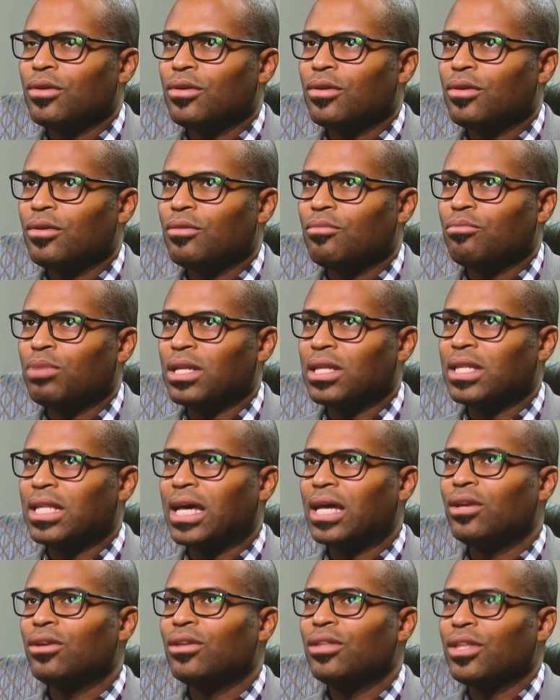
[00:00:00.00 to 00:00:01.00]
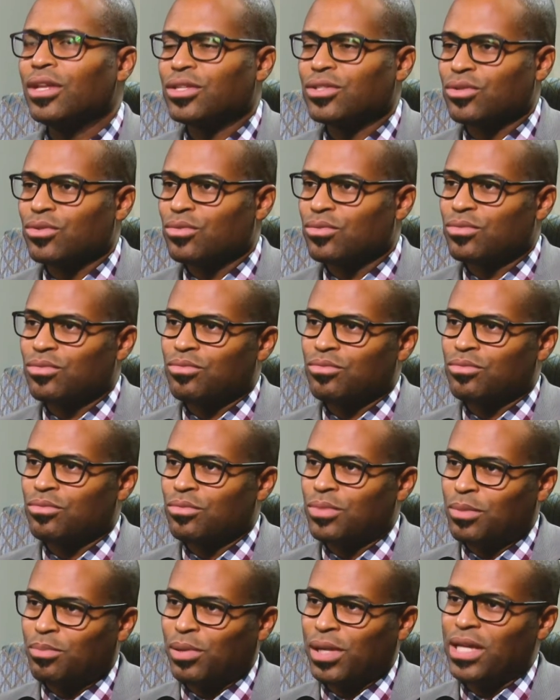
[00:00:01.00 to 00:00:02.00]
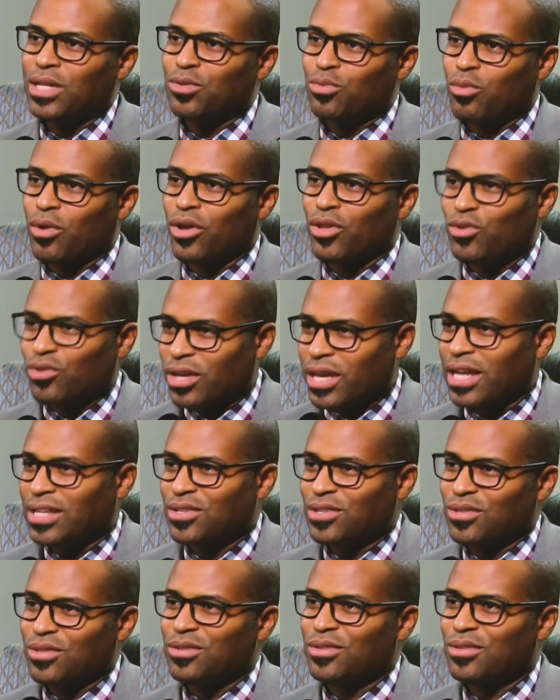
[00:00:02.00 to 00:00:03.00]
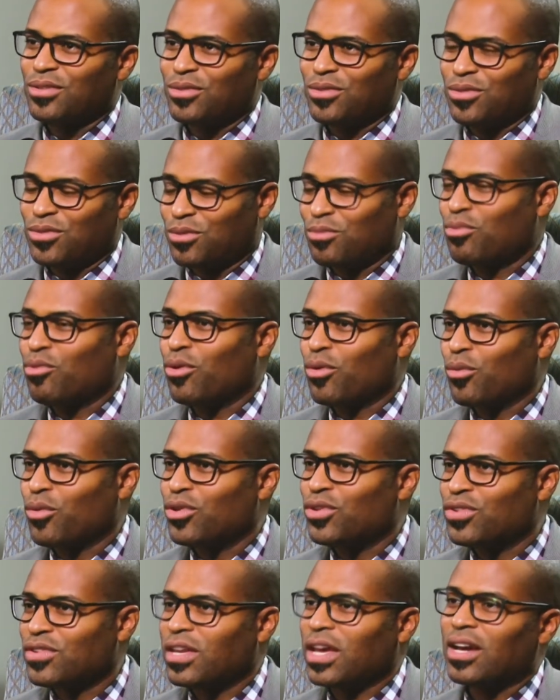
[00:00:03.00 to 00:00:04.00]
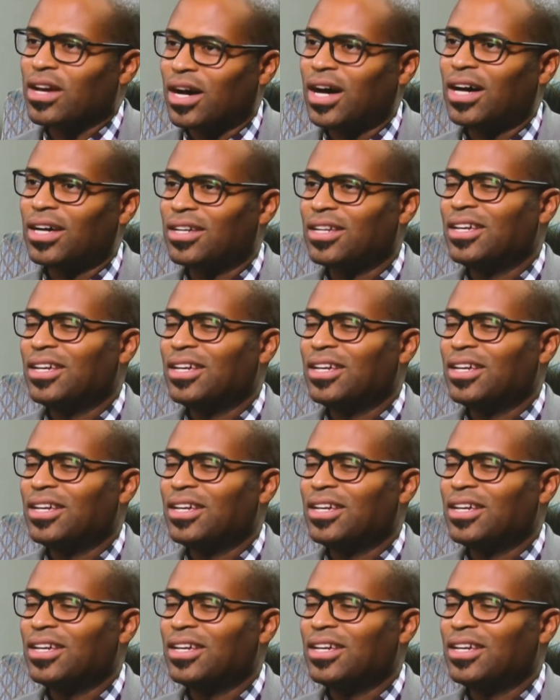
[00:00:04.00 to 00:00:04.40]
But then there's a place where you get to the point where you say, "God,